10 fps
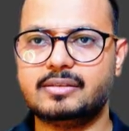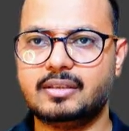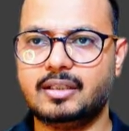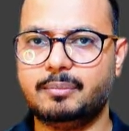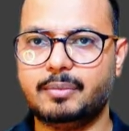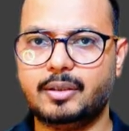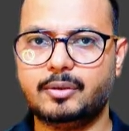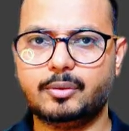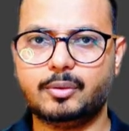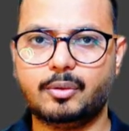in my
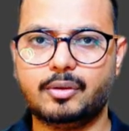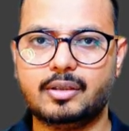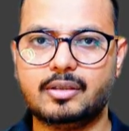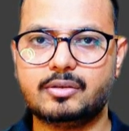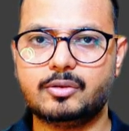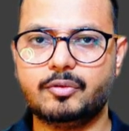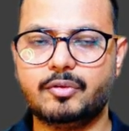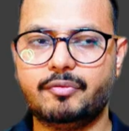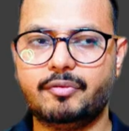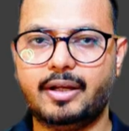tutorials, you will
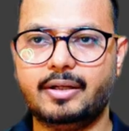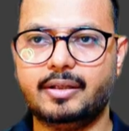find, I